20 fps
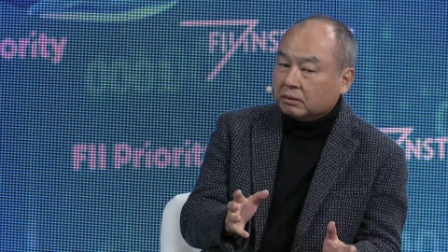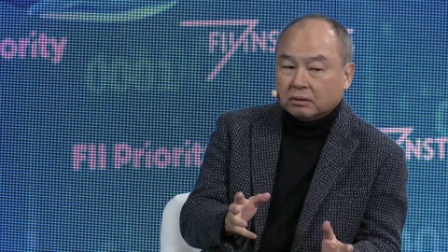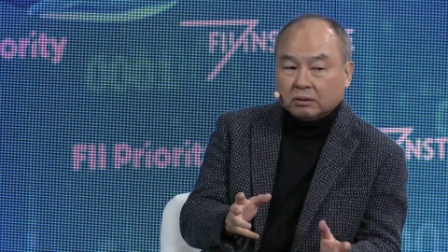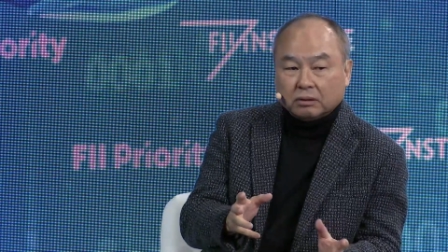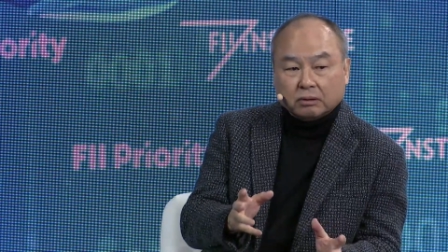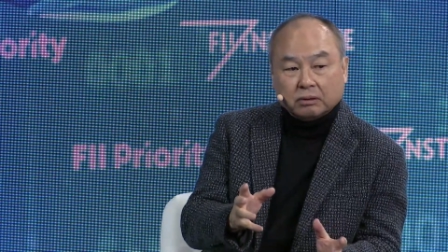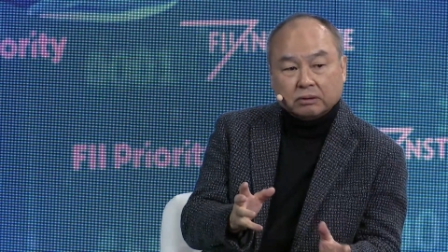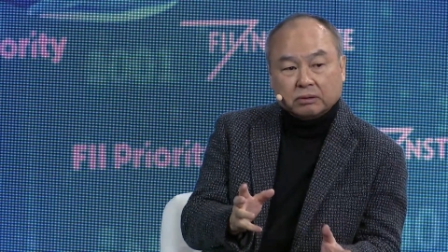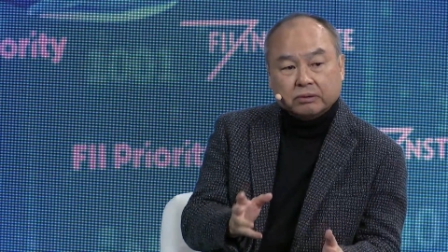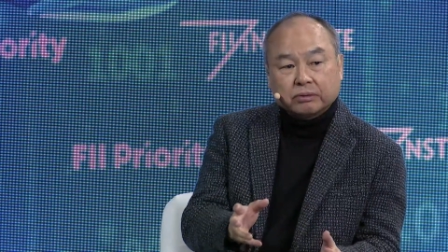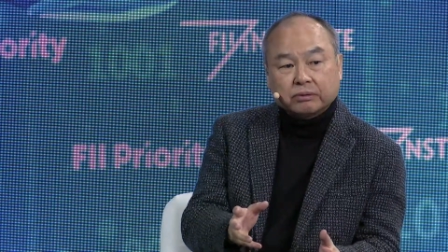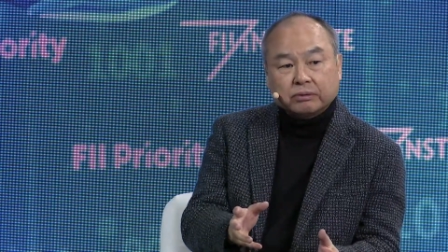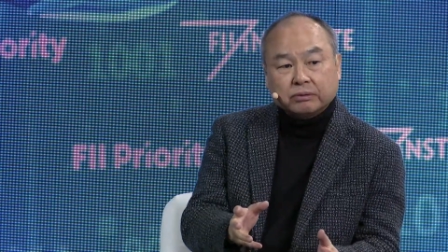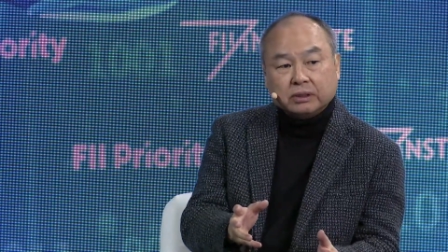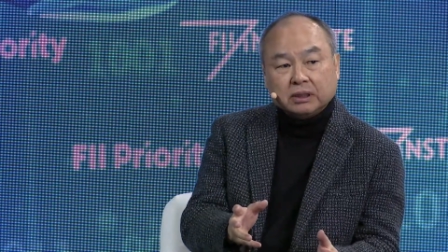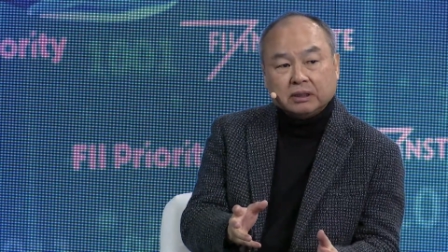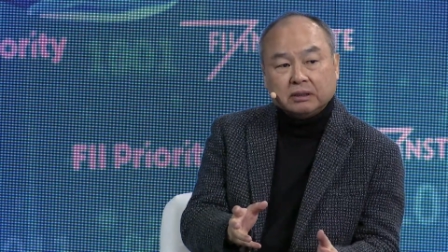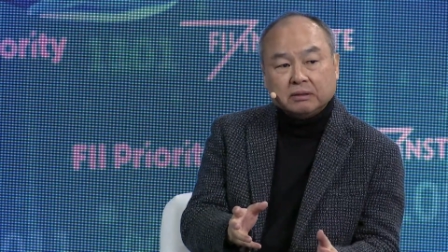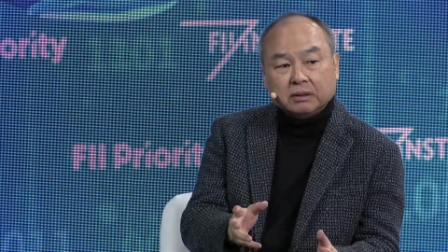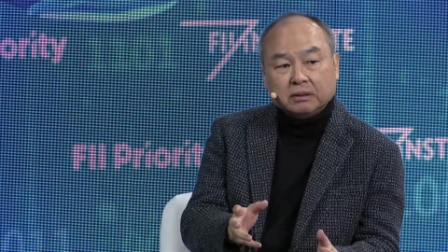
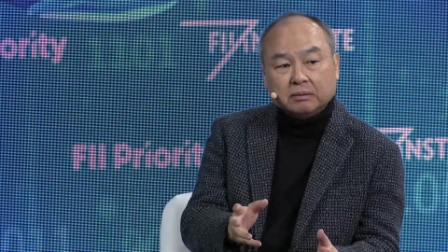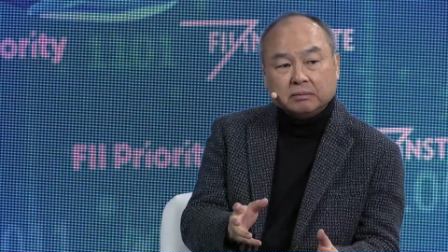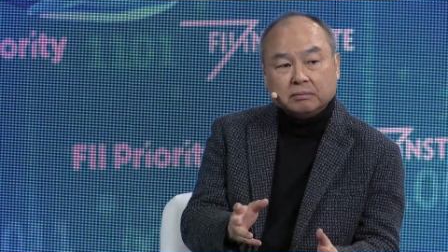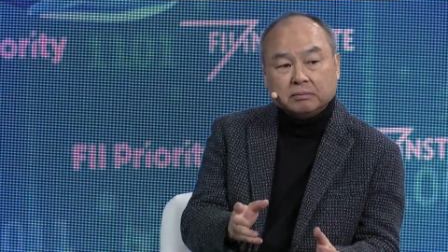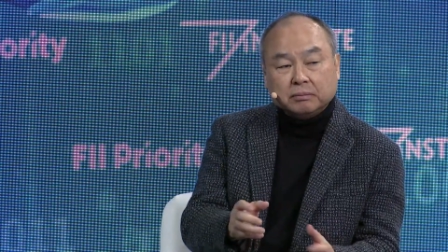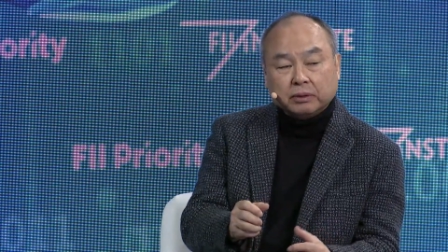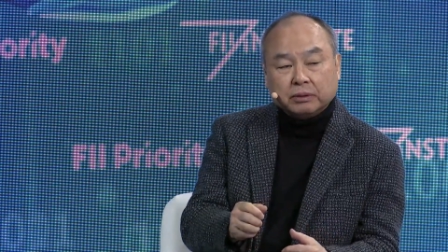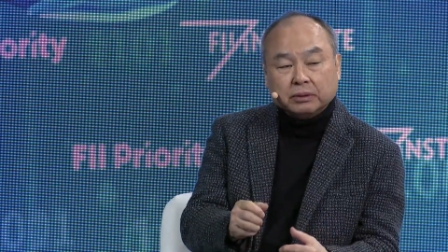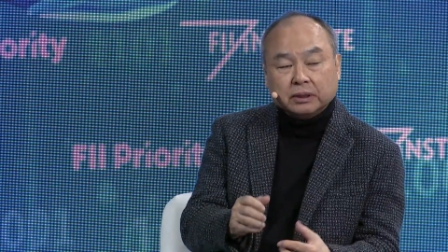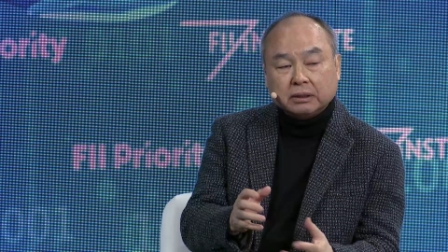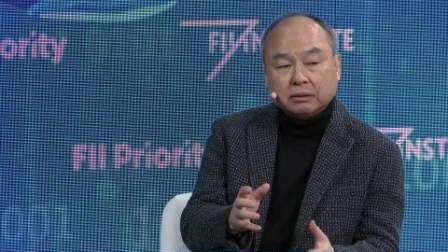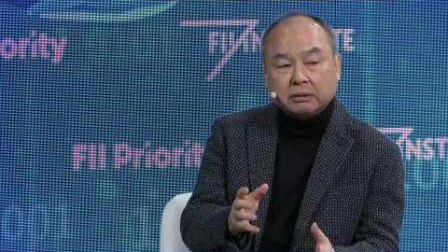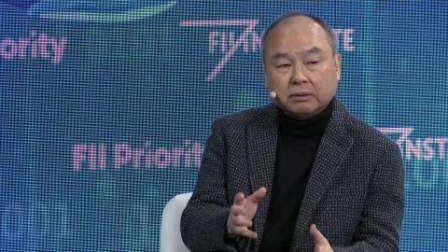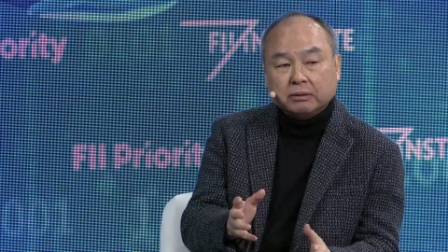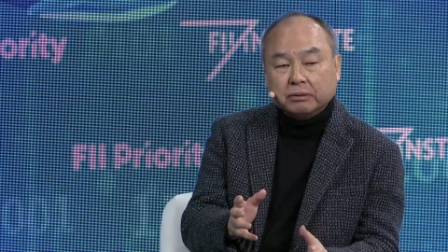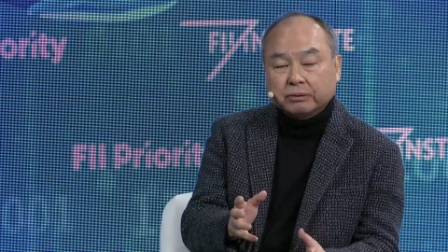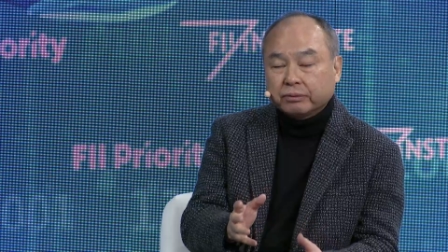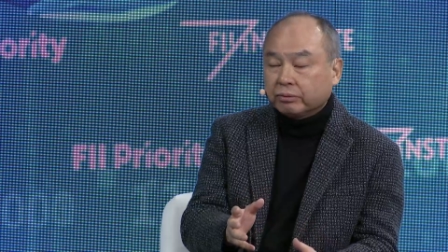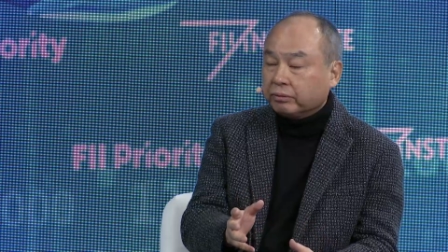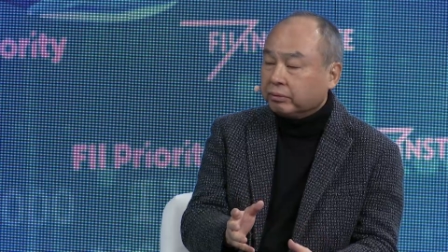O3, model
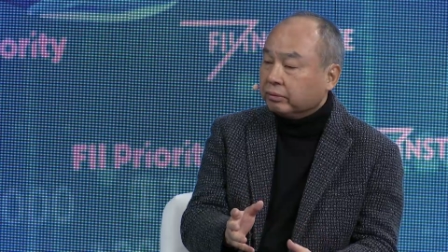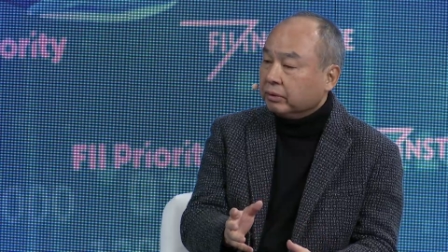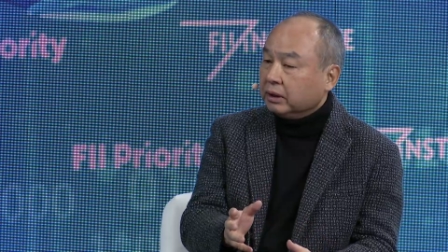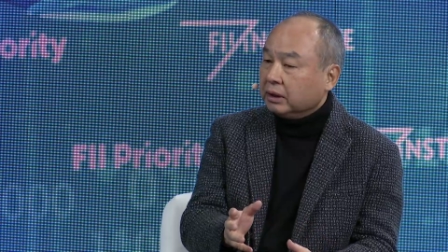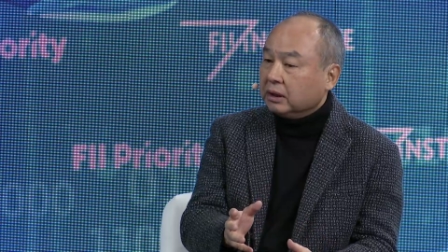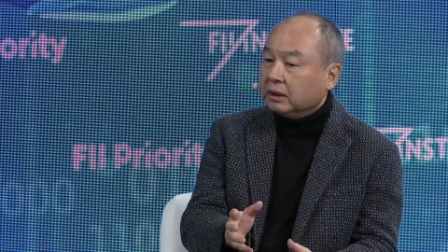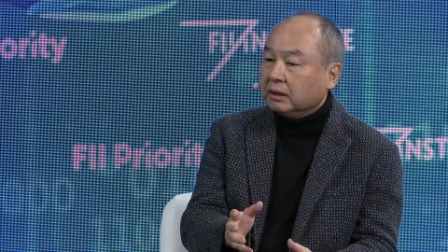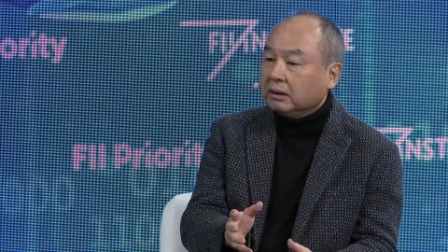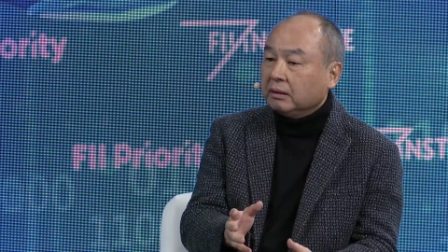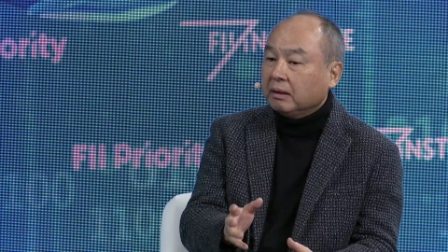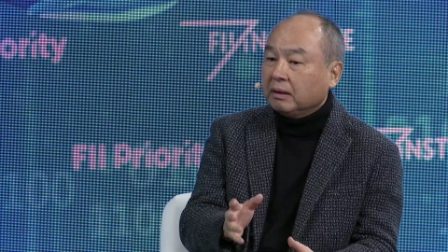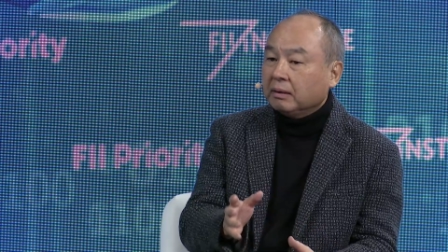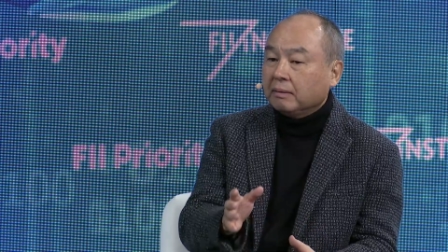O3